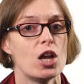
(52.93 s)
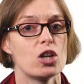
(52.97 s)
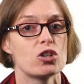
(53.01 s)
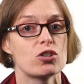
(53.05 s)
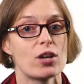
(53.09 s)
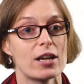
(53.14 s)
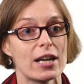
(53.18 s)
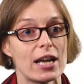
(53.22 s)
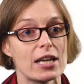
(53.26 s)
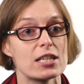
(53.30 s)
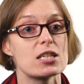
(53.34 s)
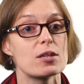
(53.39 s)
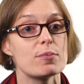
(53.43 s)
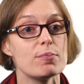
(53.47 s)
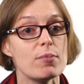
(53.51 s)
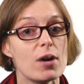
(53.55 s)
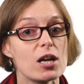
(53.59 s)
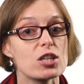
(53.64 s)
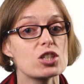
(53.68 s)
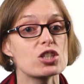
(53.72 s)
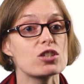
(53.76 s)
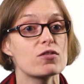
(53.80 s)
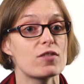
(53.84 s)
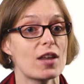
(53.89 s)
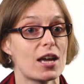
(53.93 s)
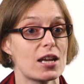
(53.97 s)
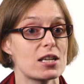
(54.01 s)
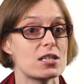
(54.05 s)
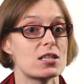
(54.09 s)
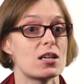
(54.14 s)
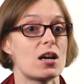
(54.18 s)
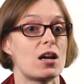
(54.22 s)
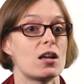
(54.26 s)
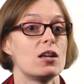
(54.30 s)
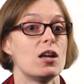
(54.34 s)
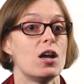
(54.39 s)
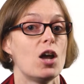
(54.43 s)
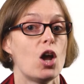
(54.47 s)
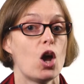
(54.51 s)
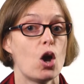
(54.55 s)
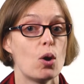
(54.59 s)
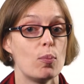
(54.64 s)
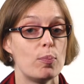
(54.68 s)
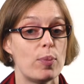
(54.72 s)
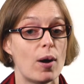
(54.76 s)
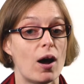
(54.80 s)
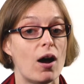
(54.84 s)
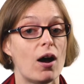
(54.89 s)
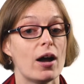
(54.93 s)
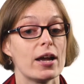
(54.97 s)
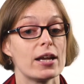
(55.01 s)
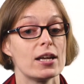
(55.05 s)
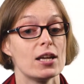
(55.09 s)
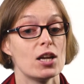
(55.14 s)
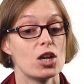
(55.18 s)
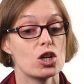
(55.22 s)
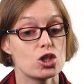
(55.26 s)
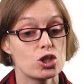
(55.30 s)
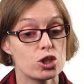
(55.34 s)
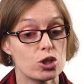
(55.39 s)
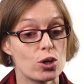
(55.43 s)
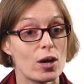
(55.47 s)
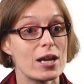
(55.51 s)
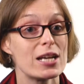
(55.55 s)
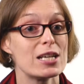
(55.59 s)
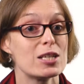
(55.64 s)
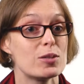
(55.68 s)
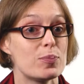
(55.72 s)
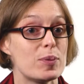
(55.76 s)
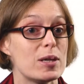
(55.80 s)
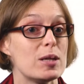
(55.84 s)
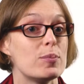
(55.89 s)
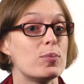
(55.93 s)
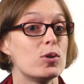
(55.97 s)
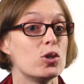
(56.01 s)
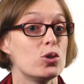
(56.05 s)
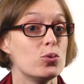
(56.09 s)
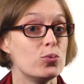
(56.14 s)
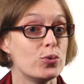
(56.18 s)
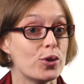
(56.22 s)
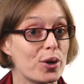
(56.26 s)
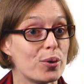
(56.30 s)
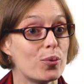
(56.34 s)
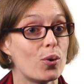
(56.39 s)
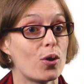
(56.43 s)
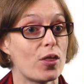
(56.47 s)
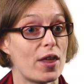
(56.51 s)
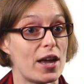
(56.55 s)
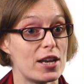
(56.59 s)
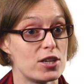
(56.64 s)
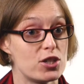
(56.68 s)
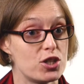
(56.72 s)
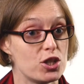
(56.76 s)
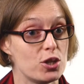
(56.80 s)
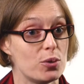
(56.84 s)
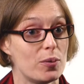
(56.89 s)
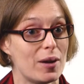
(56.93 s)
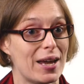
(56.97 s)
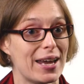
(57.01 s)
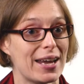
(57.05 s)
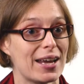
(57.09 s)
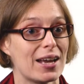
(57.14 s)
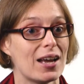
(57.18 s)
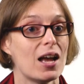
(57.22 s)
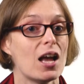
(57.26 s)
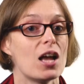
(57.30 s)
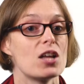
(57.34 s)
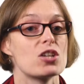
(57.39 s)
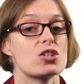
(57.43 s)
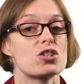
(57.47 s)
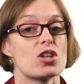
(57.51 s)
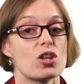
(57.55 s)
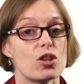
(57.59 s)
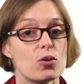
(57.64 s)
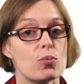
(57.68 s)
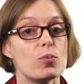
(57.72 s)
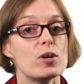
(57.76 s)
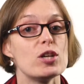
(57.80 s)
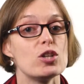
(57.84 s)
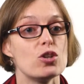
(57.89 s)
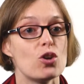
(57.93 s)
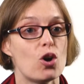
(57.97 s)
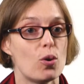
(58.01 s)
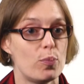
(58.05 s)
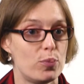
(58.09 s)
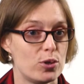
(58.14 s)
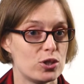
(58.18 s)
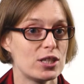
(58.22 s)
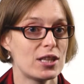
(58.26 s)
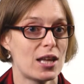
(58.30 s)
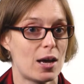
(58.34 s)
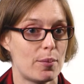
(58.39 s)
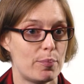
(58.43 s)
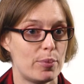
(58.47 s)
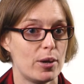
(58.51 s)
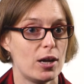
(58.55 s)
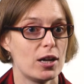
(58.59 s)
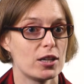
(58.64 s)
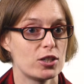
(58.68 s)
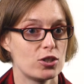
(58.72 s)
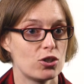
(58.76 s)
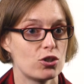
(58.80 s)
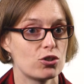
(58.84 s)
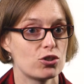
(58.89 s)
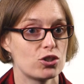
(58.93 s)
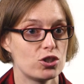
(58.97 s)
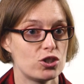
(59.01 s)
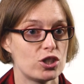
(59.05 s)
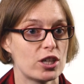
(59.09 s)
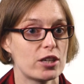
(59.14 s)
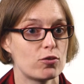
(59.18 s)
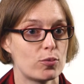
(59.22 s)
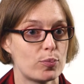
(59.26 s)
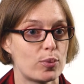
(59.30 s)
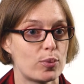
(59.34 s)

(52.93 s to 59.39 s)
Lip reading: Try and get as much of that done by trained people who know what they're doing, so that we're not putting that burden onto general